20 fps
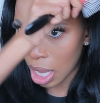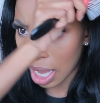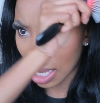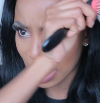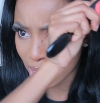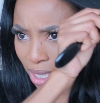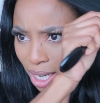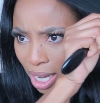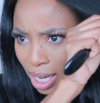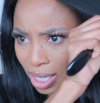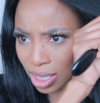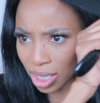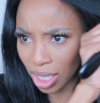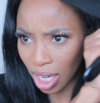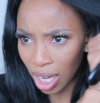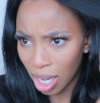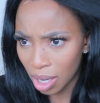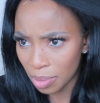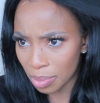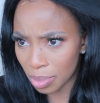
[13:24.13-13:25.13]
I still got a
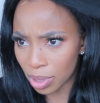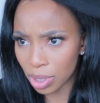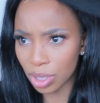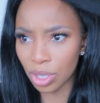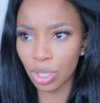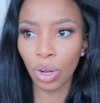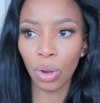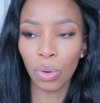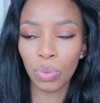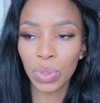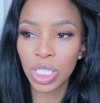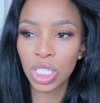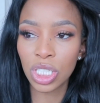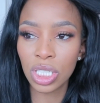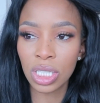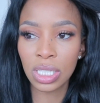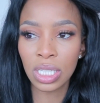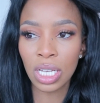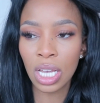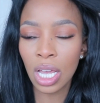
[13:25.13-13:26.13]
job, you know, which
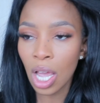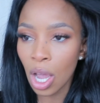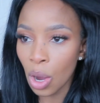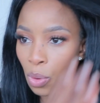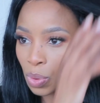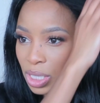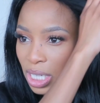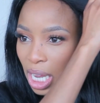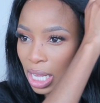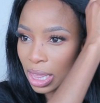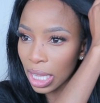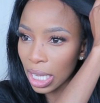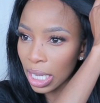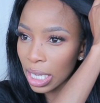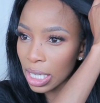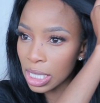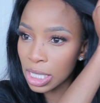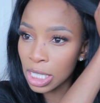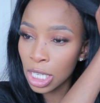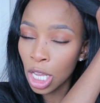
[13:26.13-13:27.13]
I think
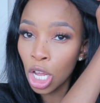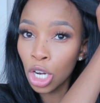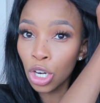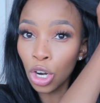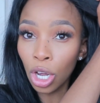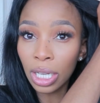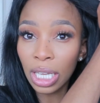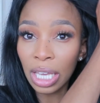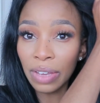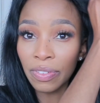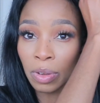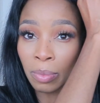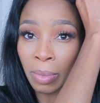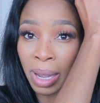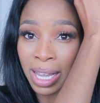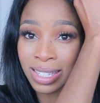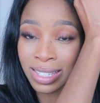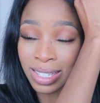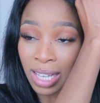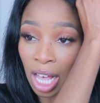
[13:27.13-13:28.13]
is not giving
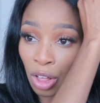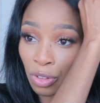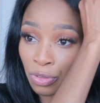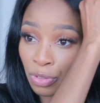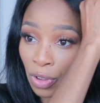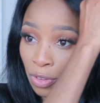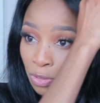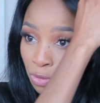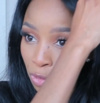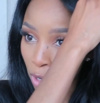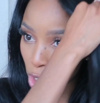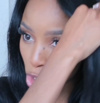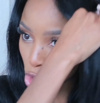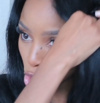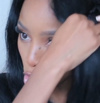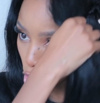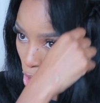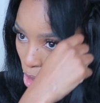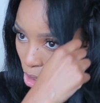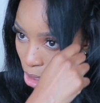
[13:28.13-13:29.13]
myself a fair
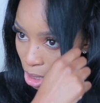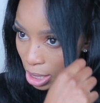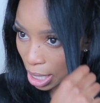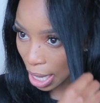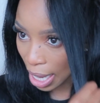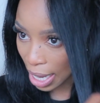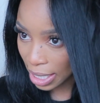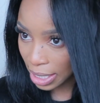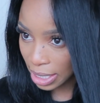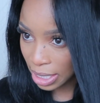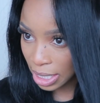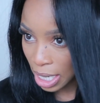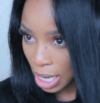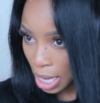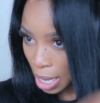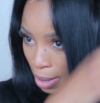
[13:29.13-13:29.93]
chance, and